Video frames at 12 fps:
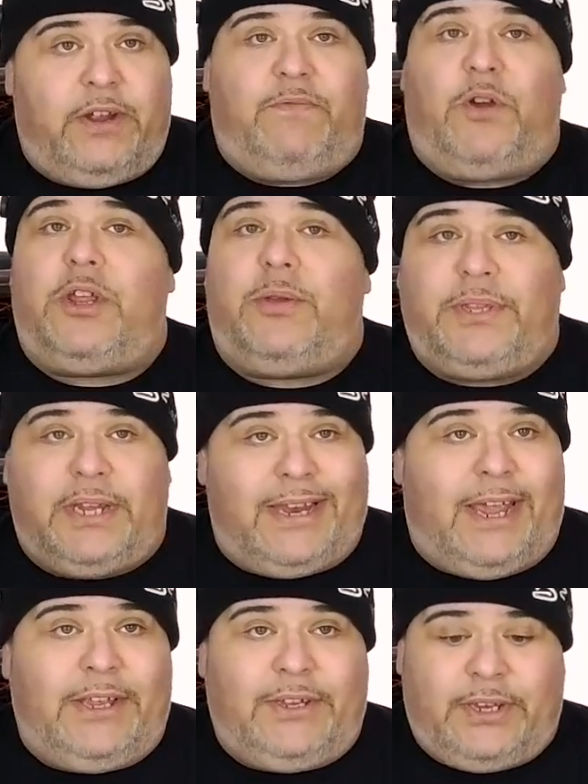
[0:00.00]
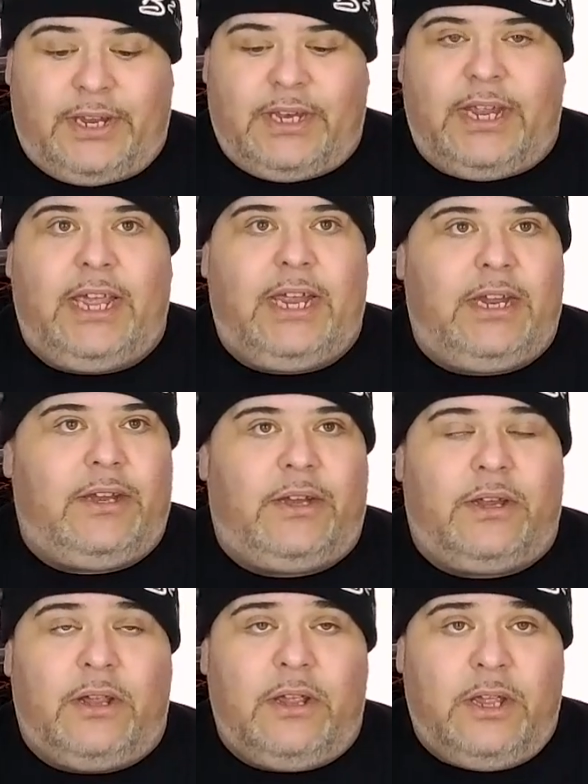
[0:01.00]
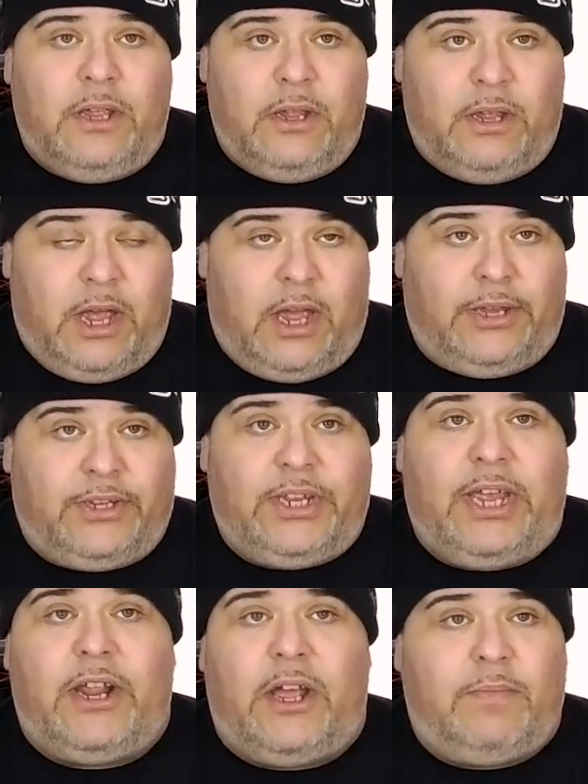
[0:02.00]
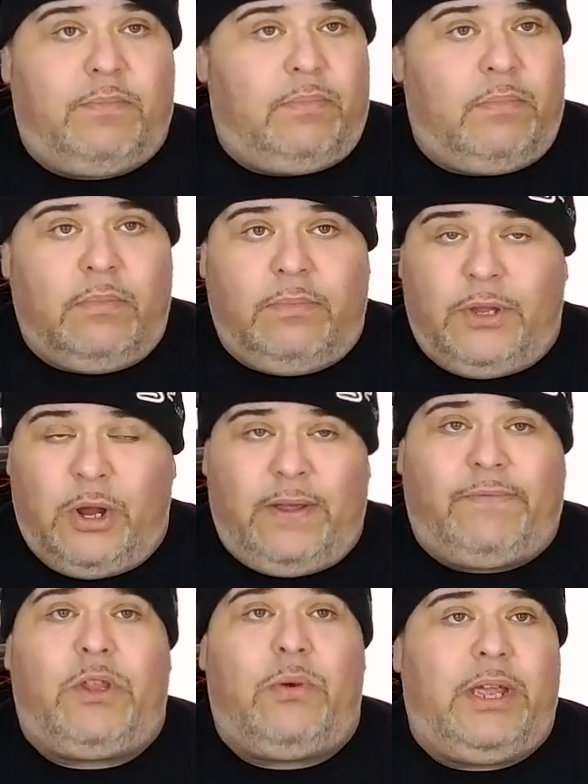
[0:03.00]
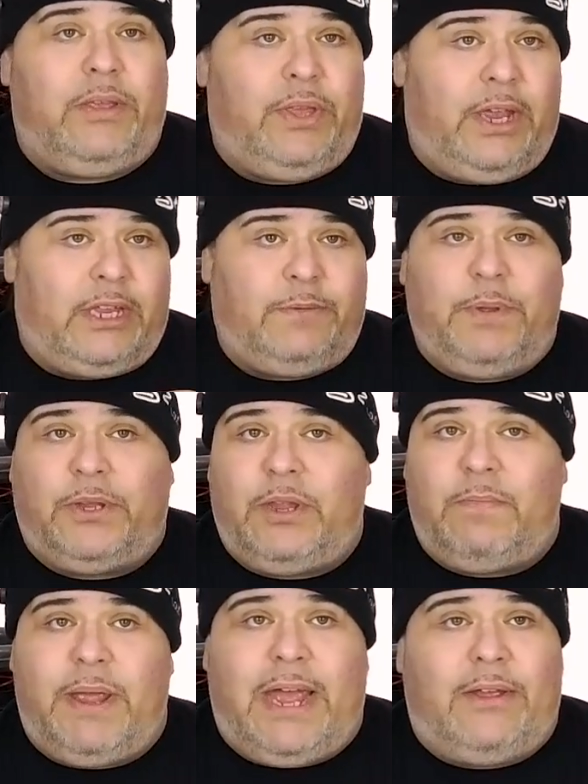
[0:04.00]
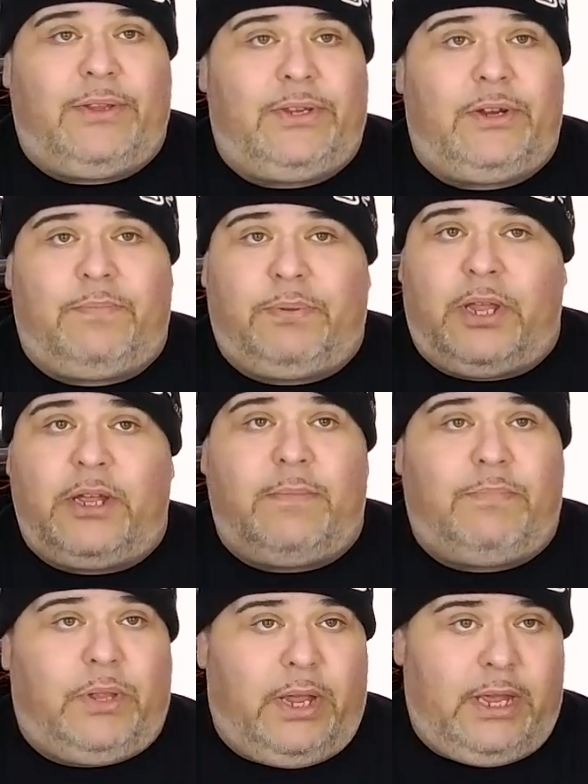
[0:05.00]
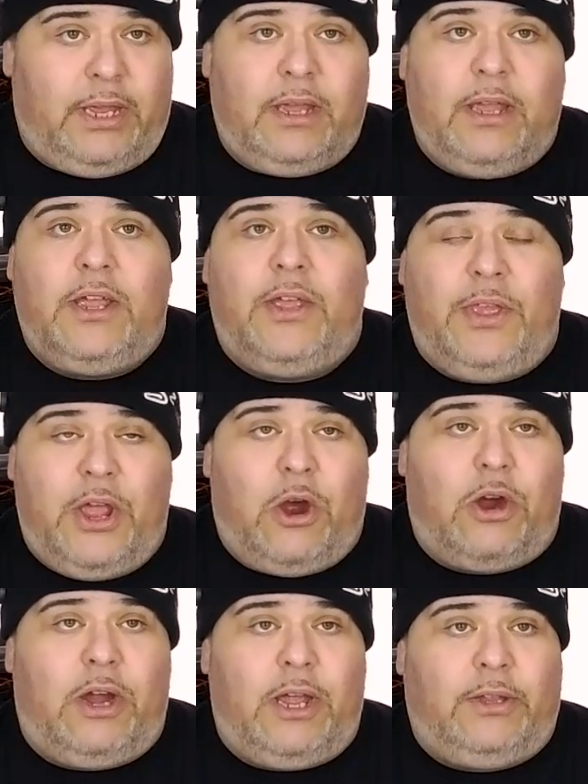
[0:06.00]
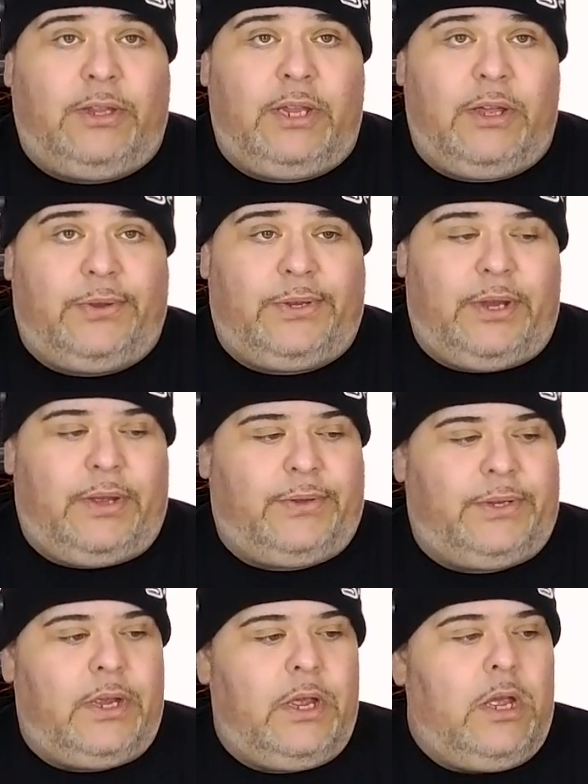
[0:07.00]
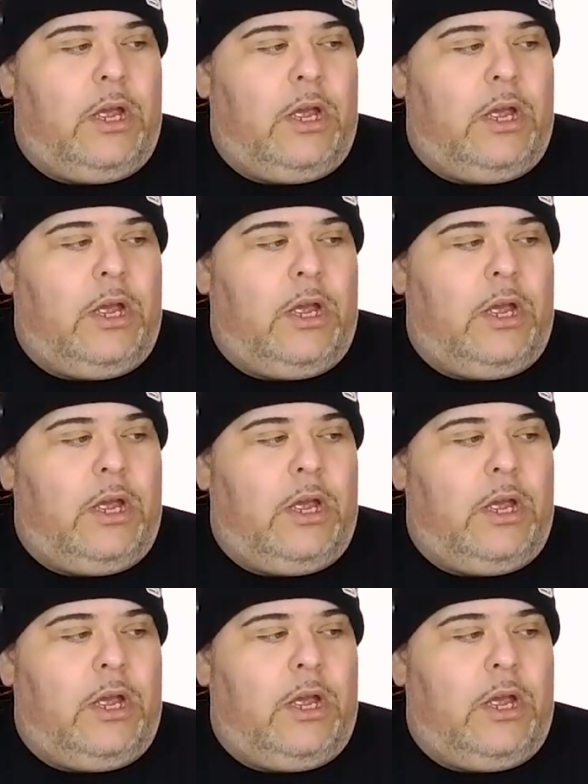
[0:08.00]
Jeff Audio. It's a nice contained setup. Don't have to do anything. Has built-in balancer, plug and play. They are LTO cells.